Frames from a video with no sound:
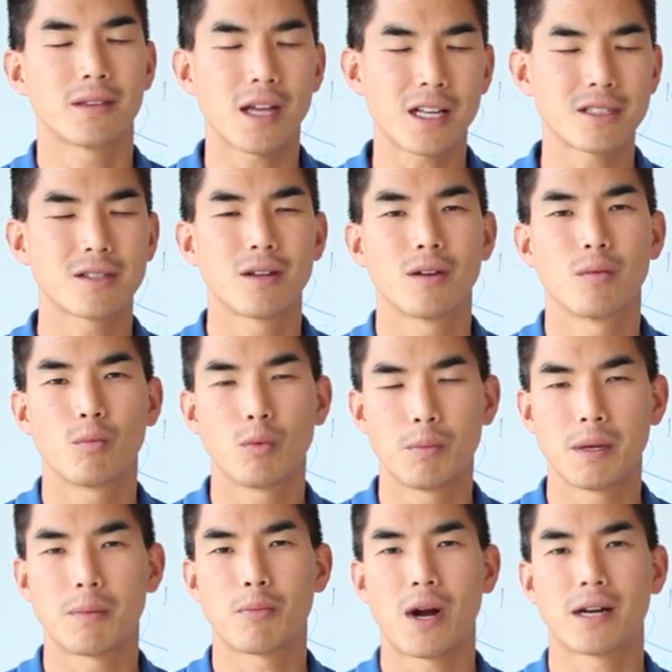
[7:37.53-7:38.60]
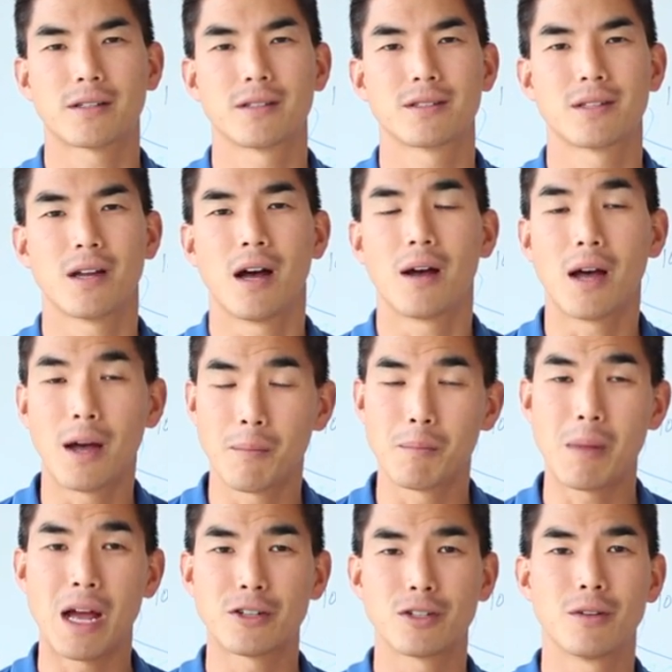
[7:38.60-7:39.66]
That will be a practice I
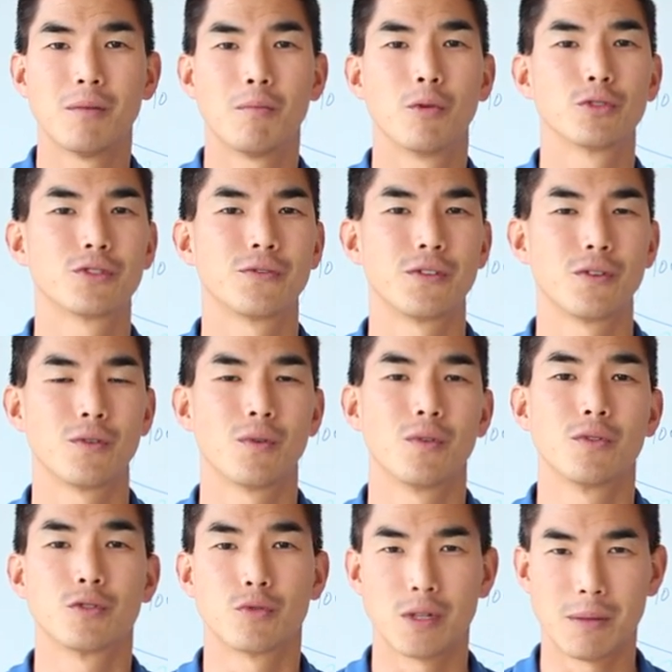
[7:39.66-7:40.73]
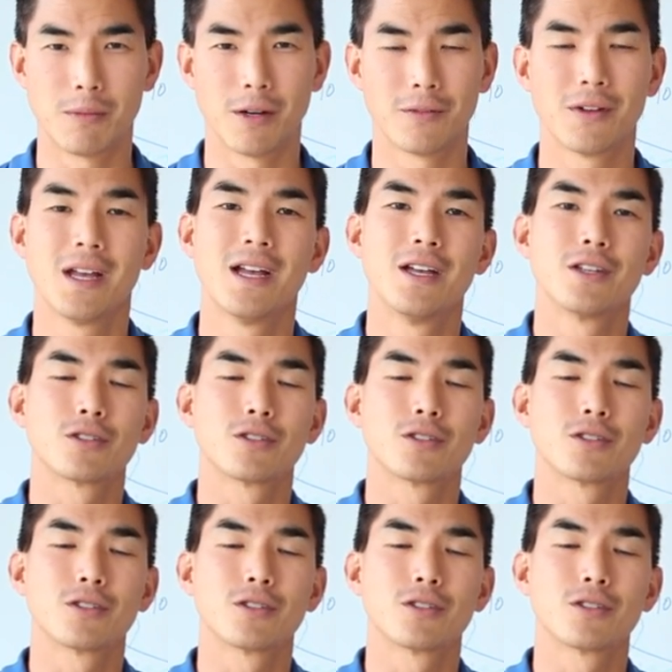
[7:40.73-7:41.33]
imagine most of you dream of.